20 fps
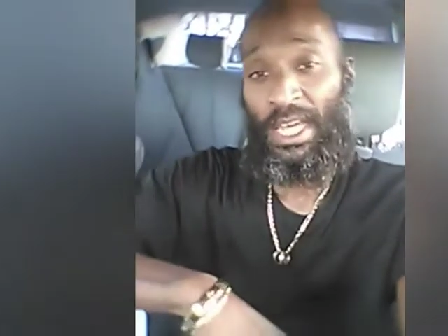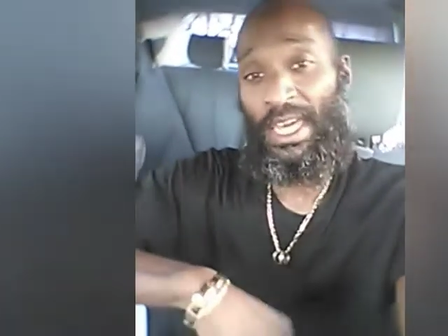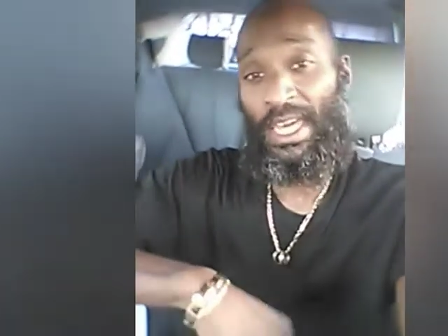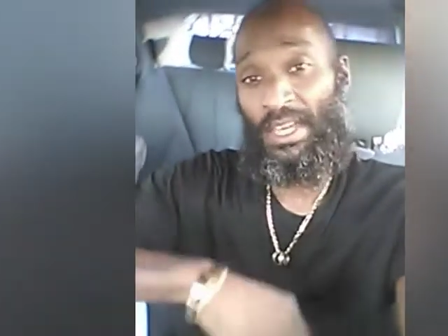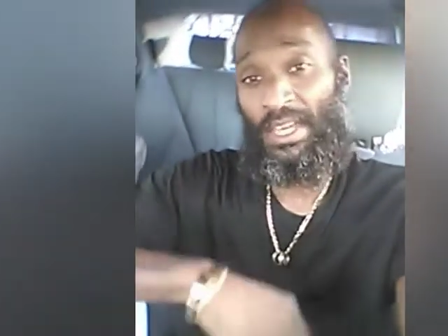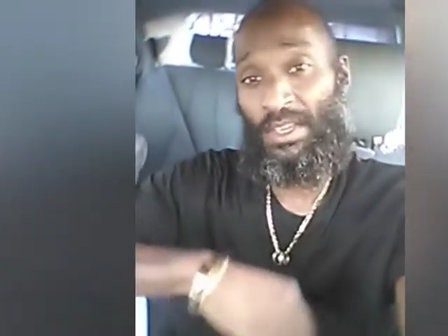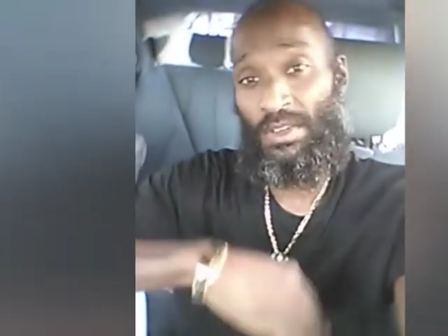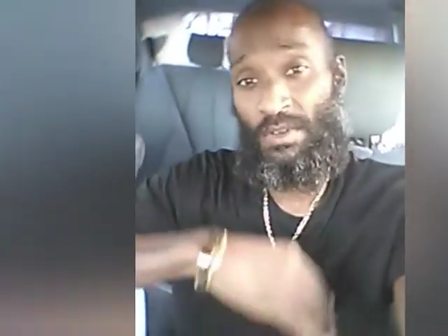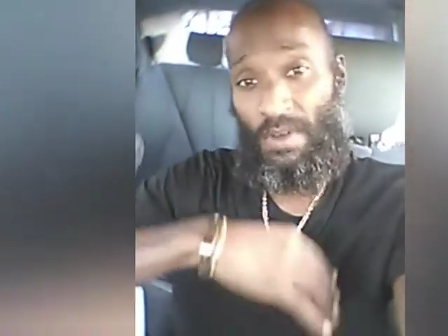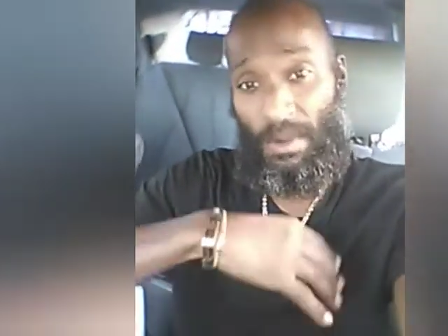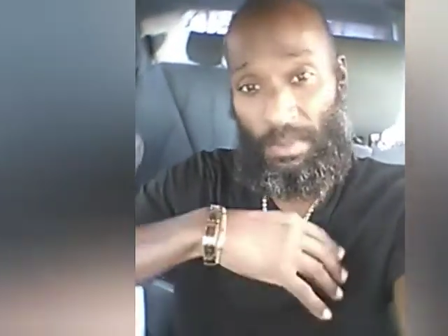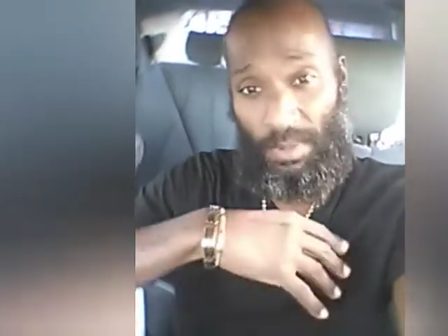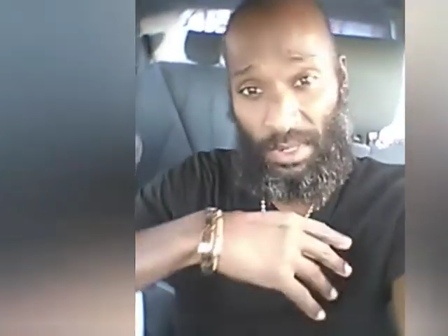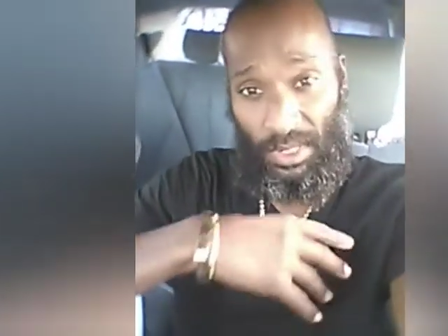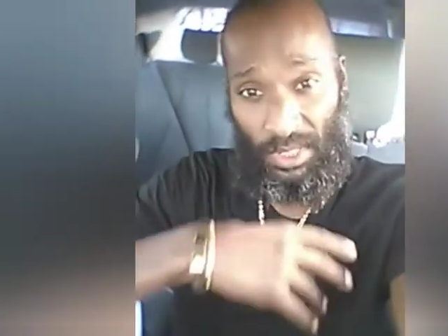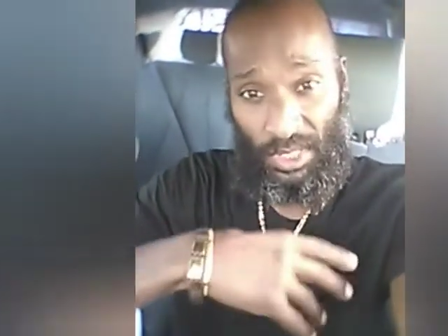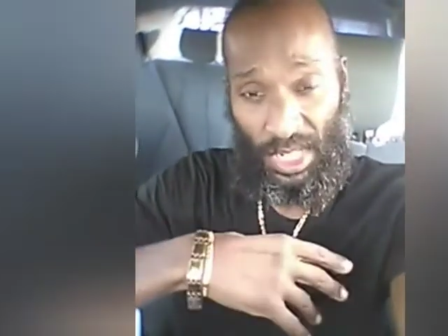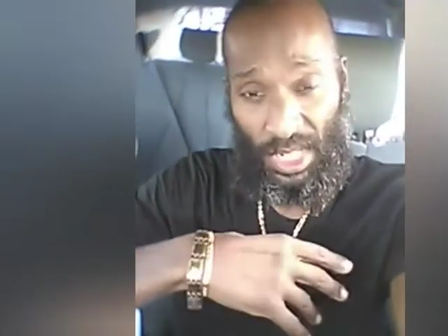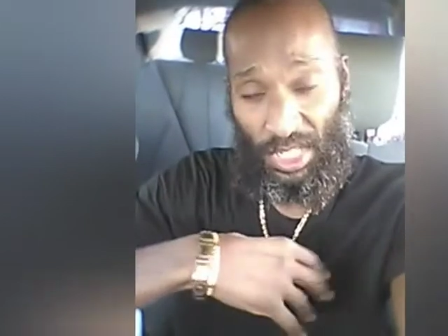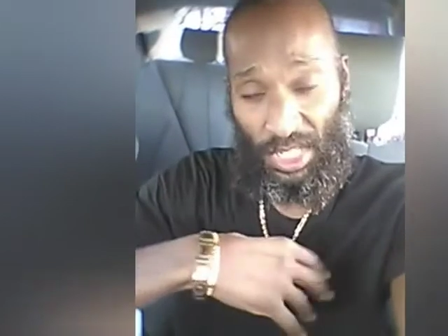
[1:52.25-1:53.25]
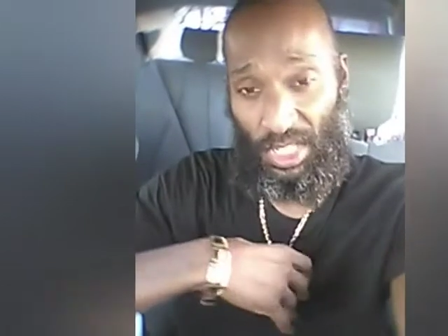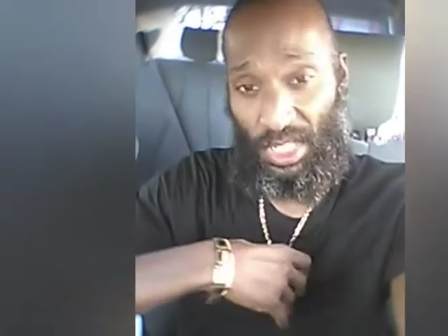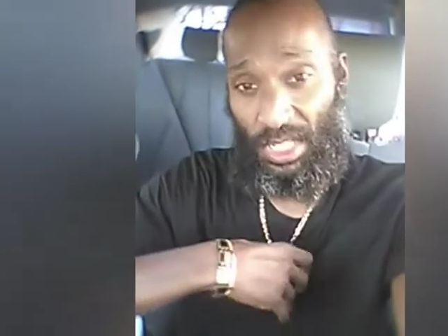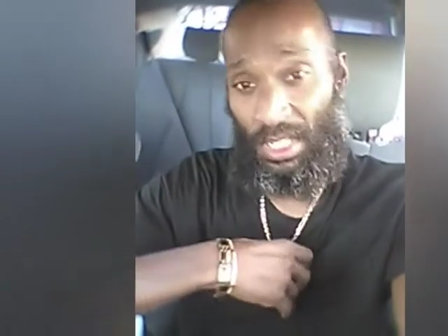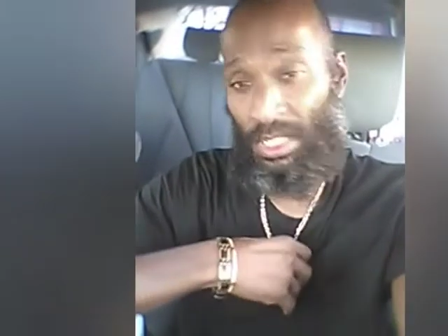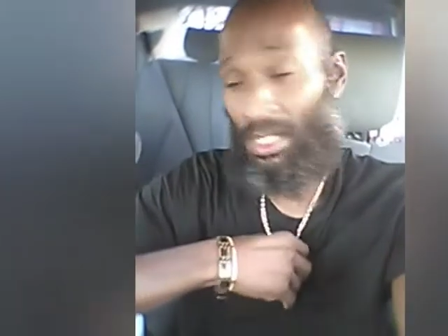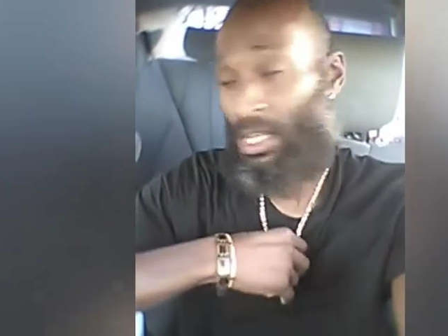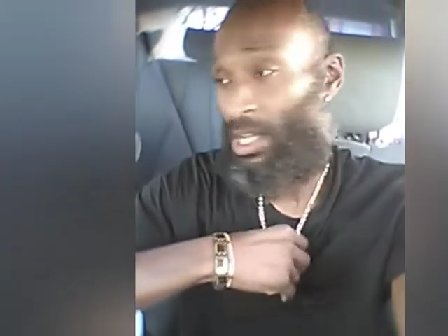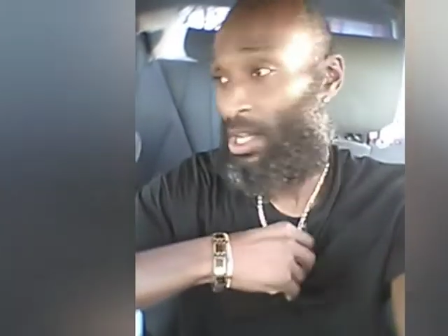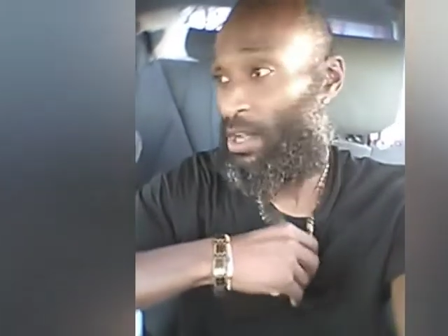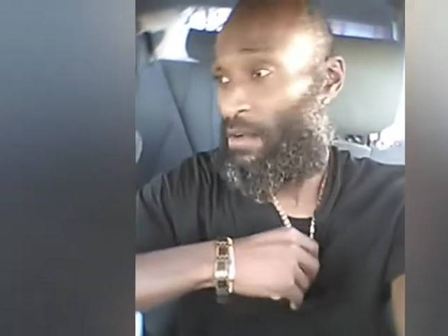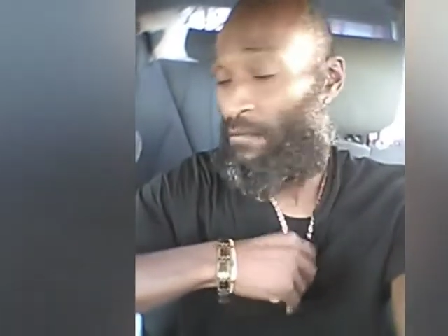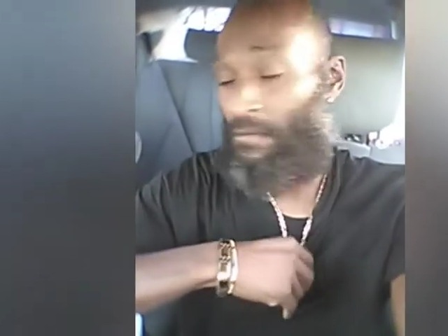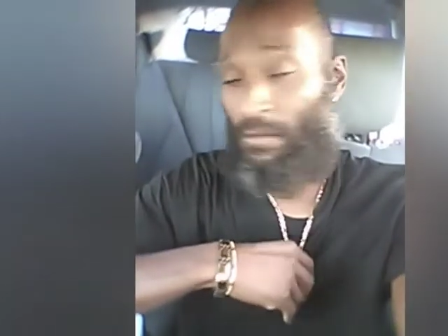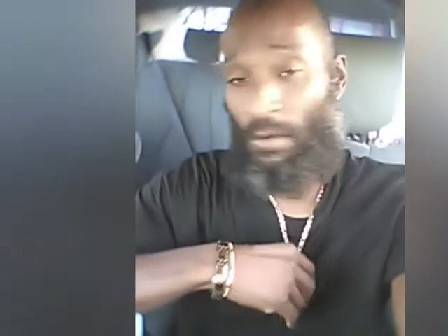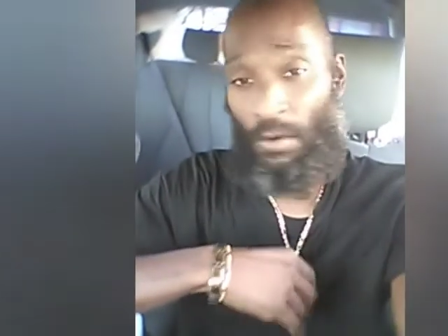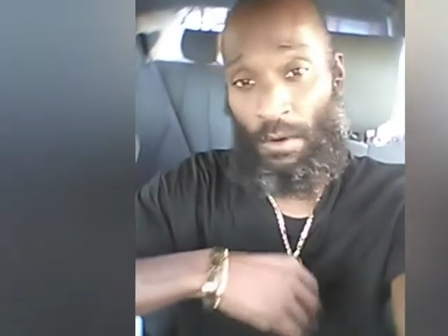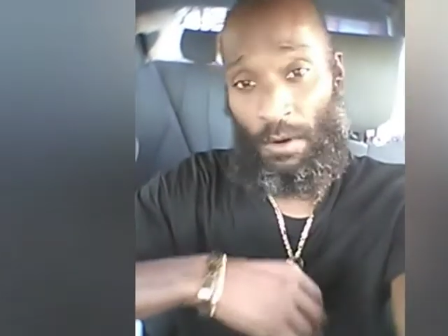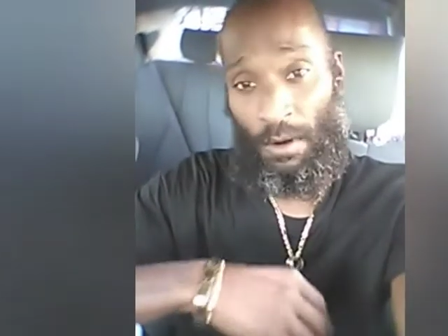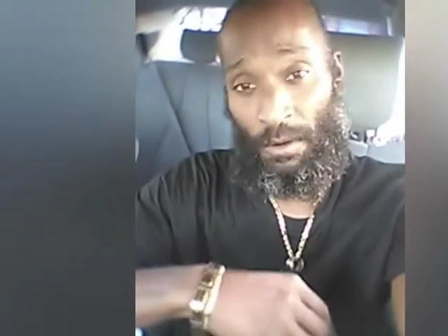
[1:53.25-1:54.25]
and you are positioned
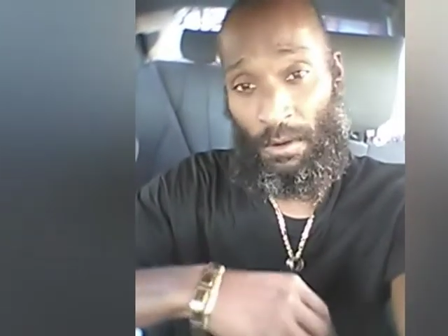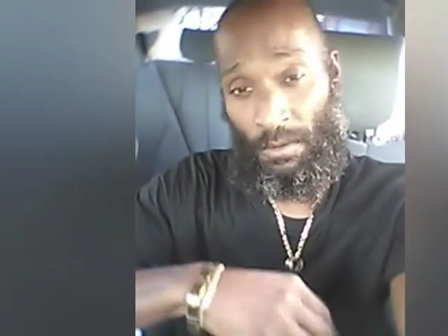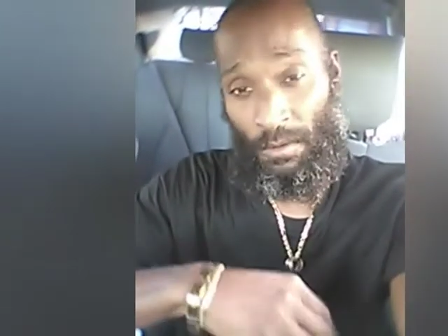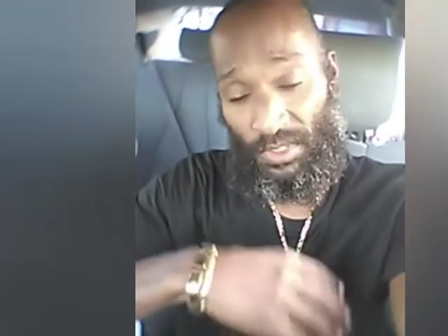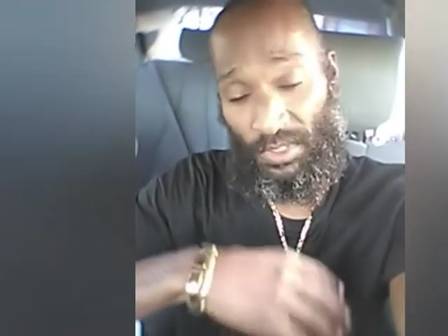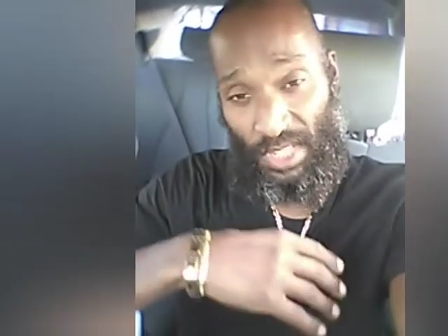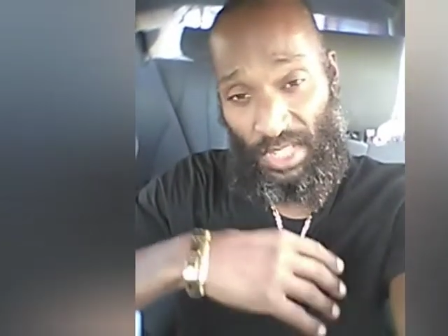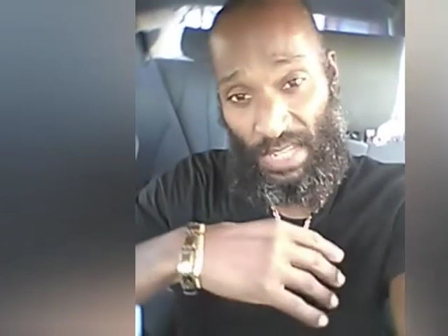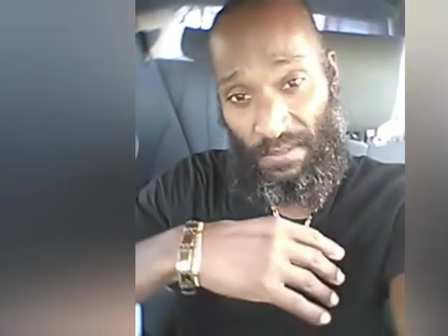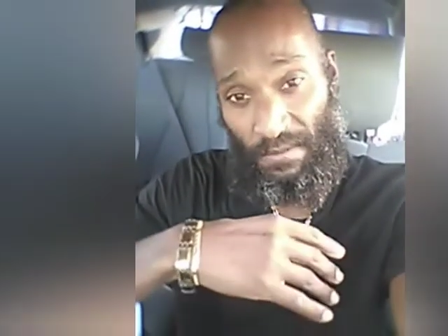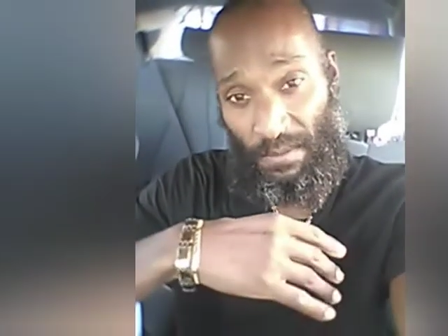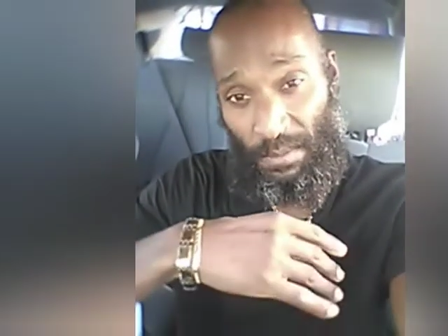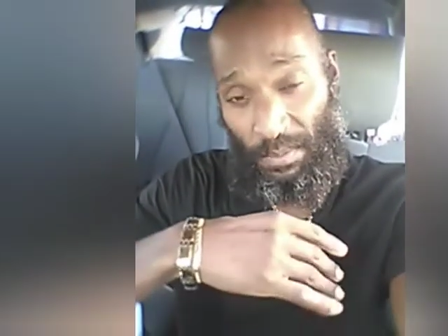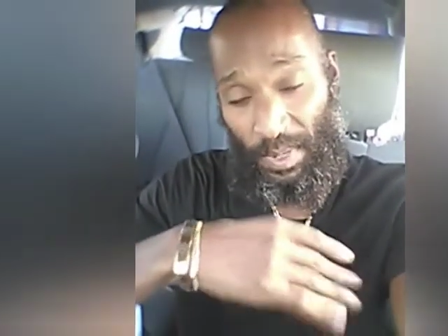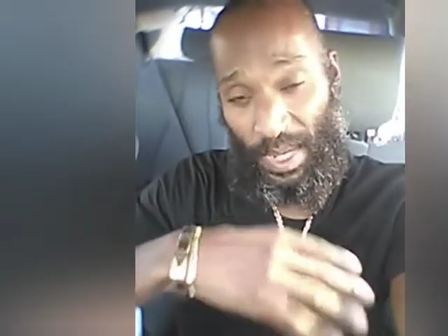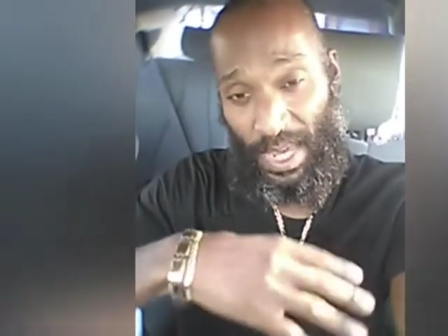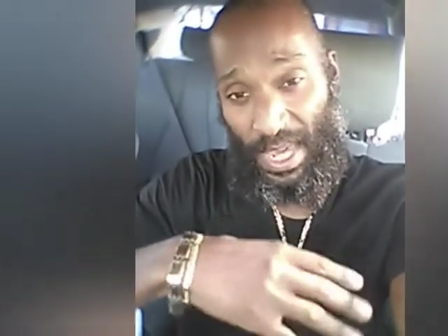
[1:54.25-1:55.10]
for receiving